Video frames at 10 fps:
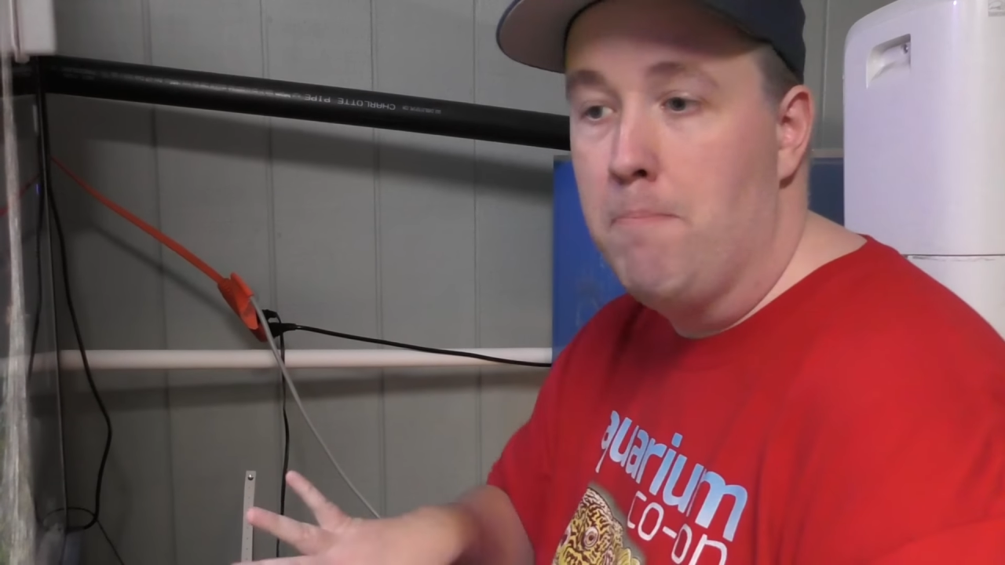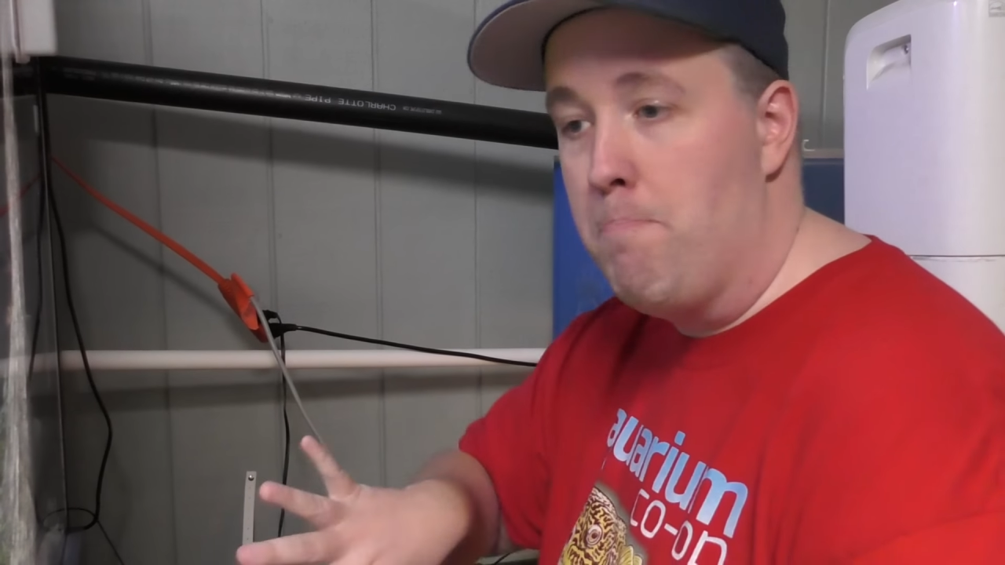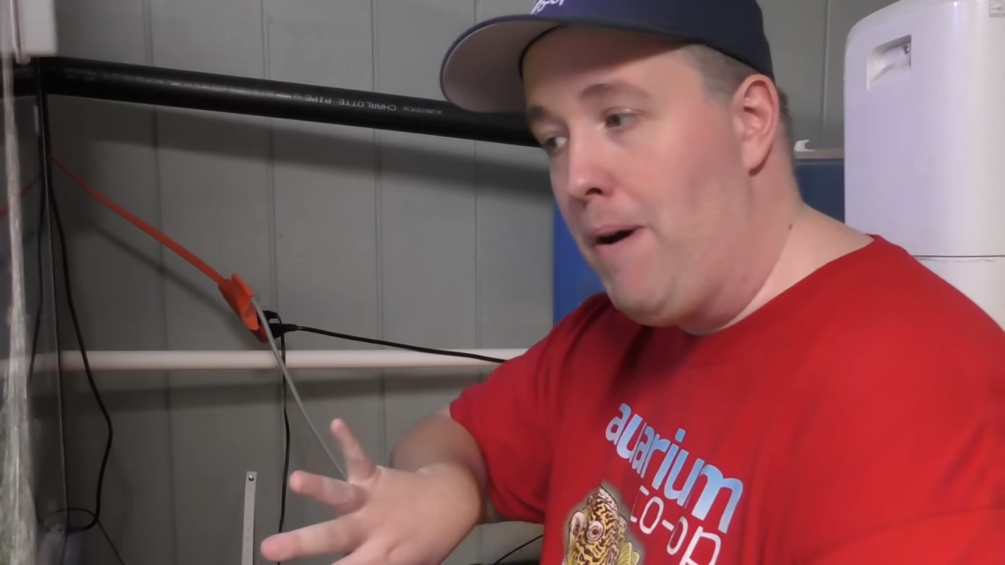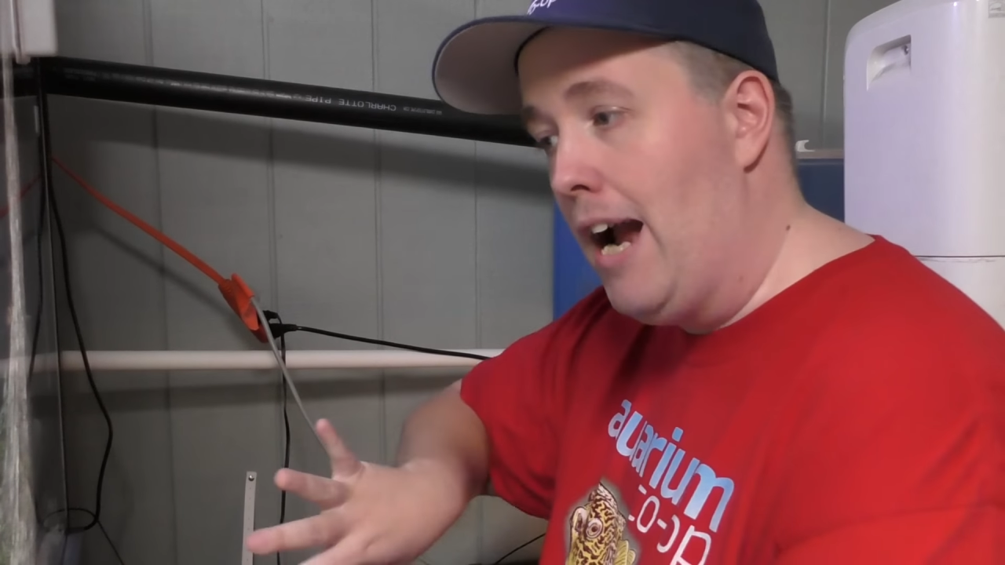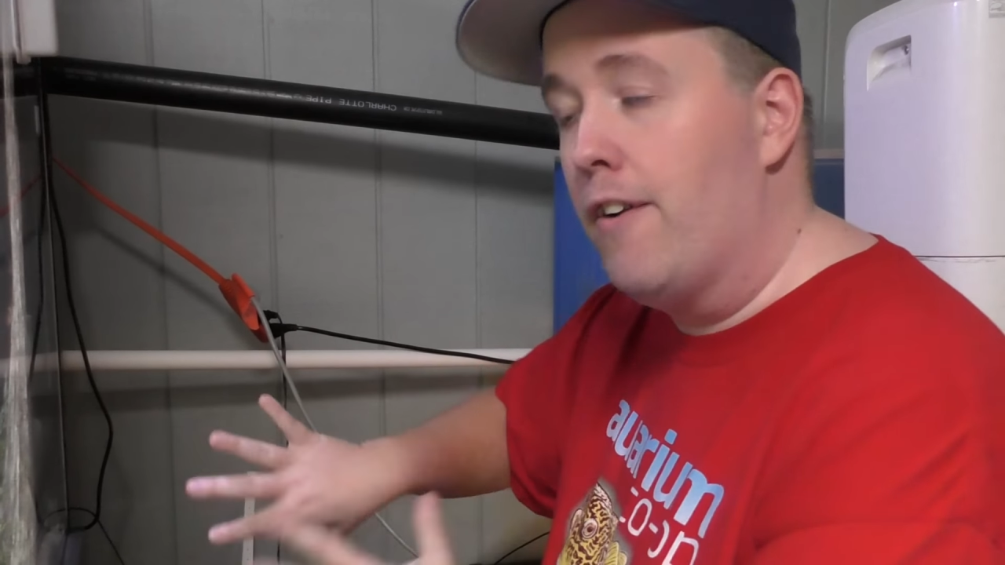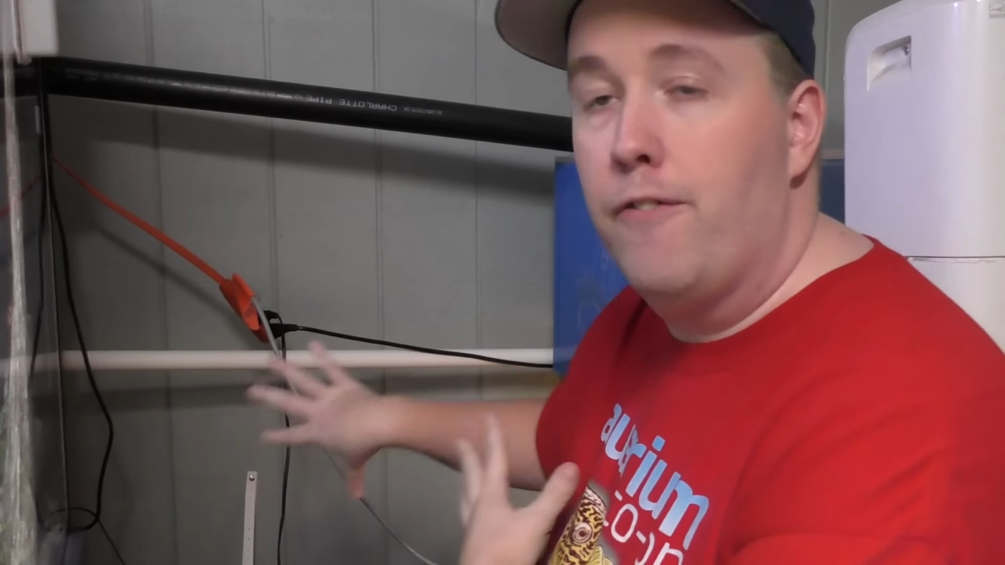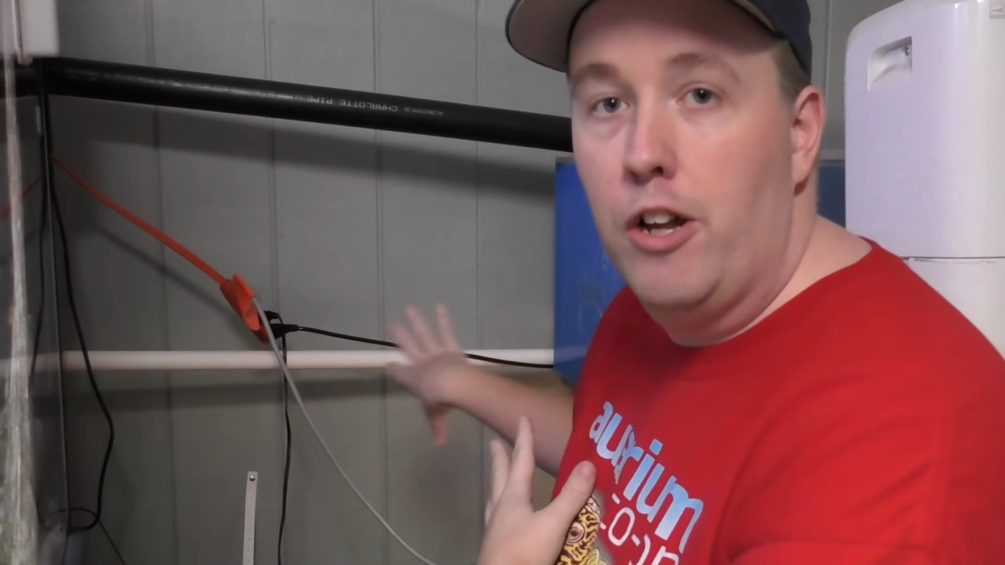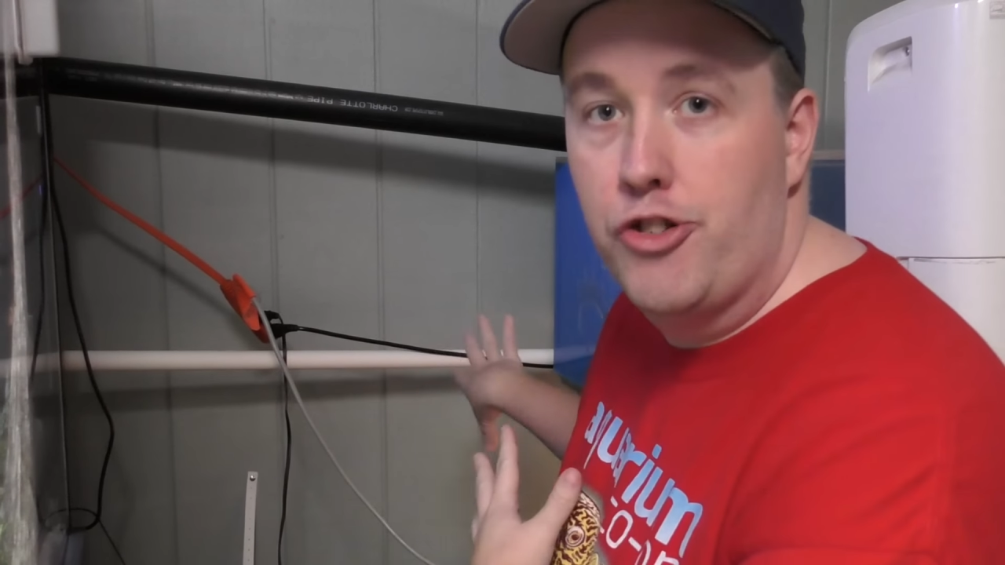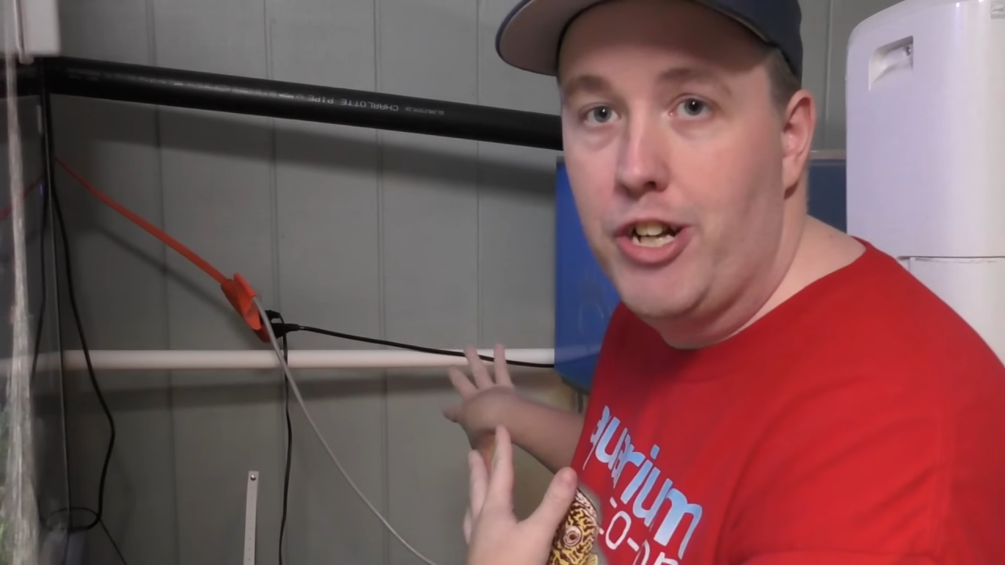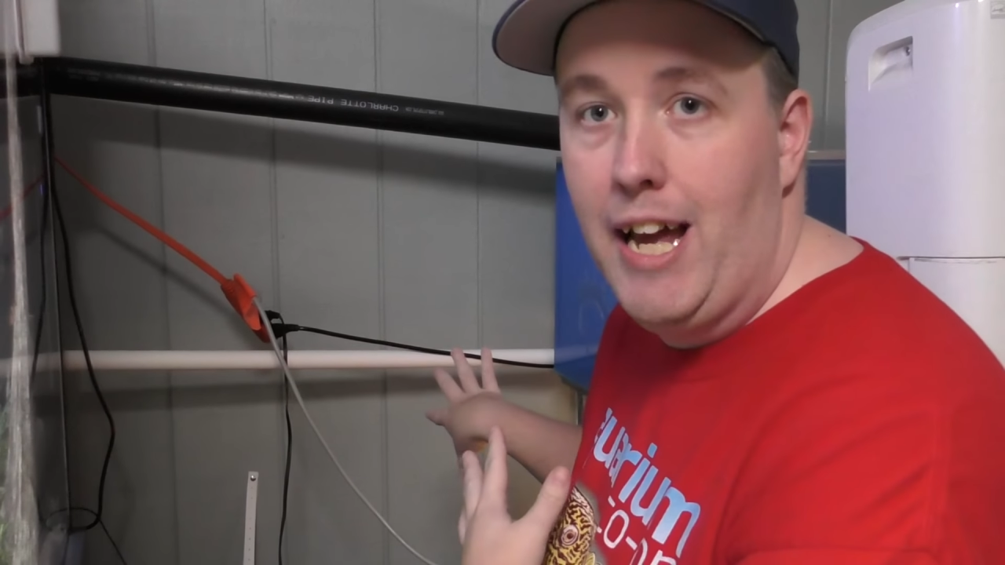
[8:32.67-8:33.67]
and back
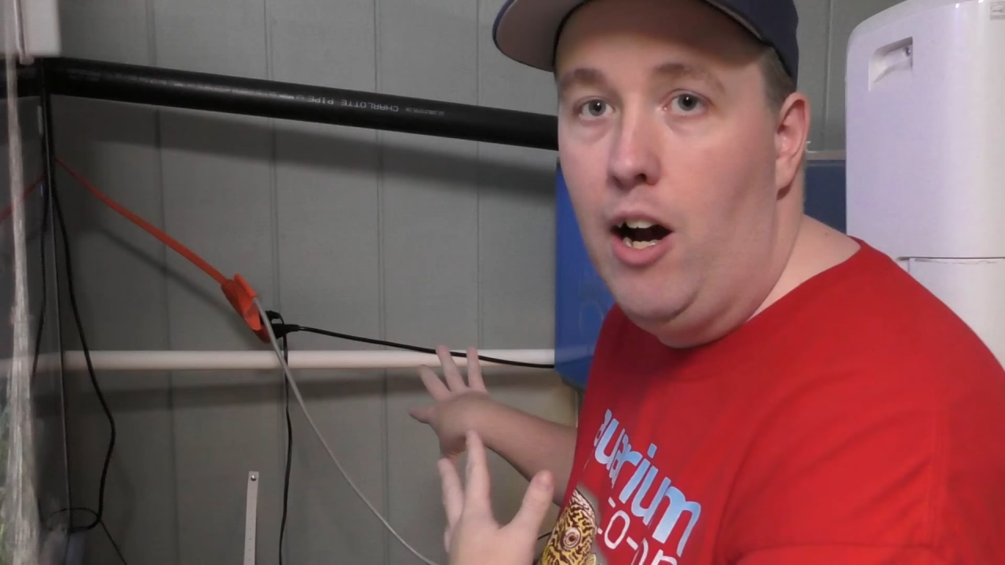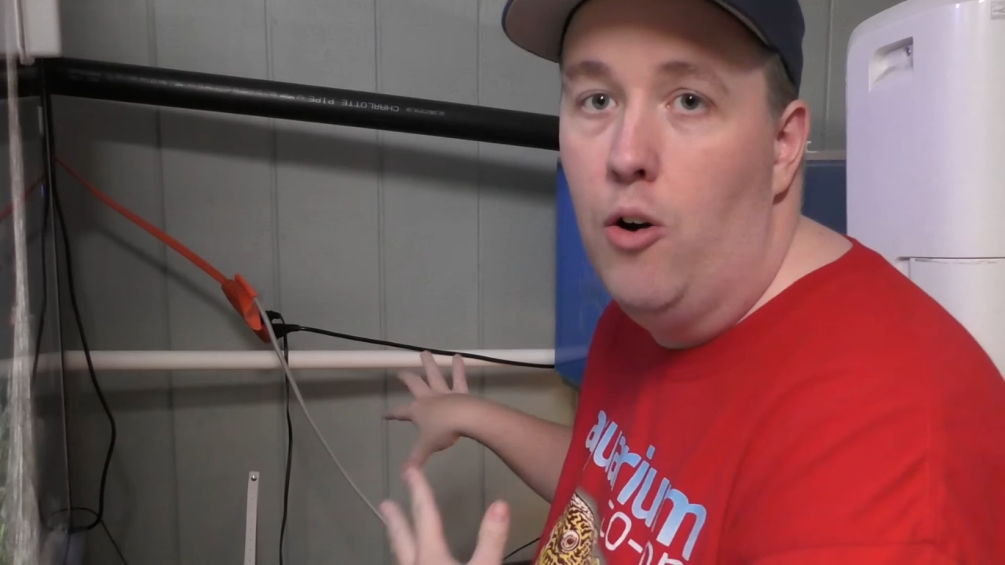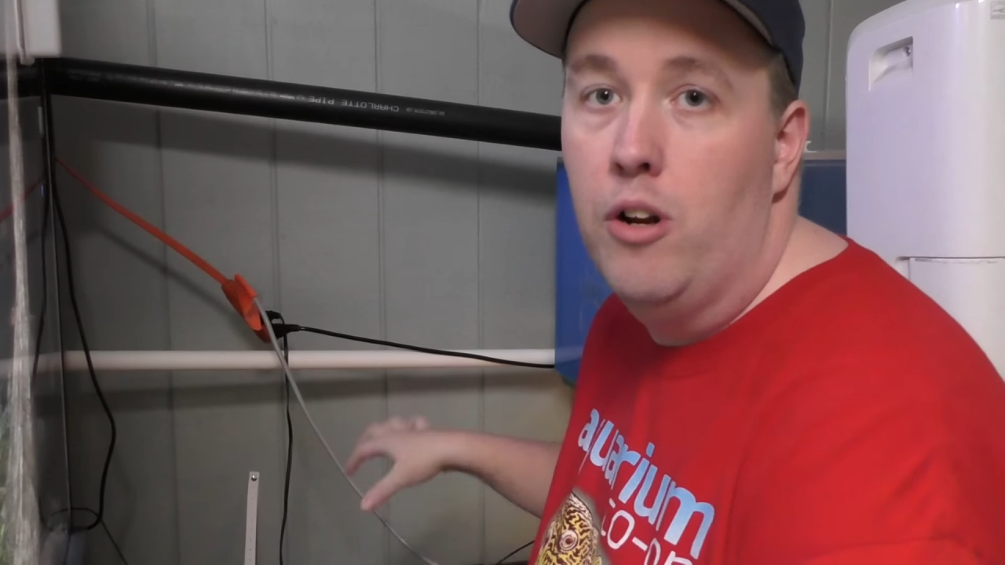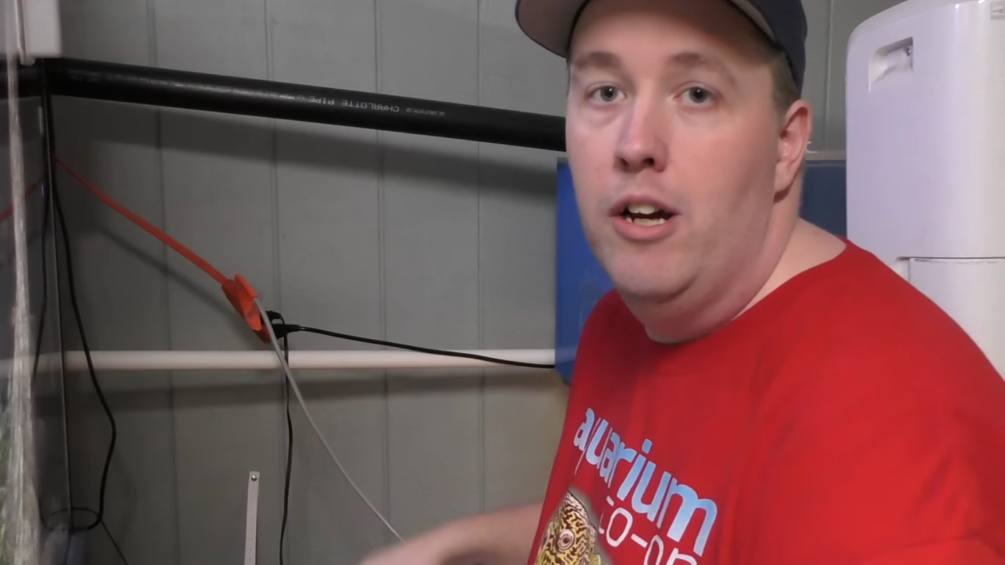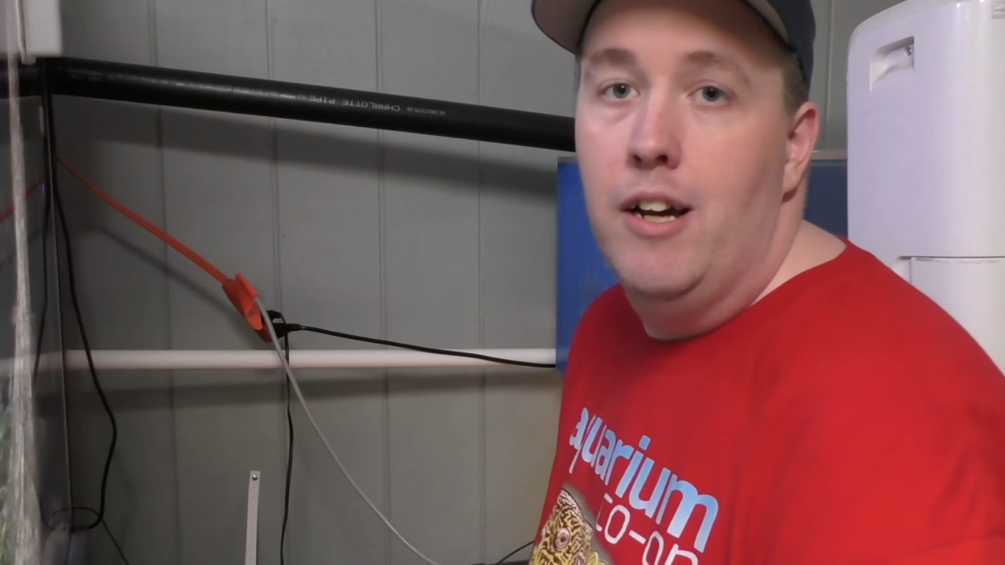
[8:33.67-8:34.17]
flush it out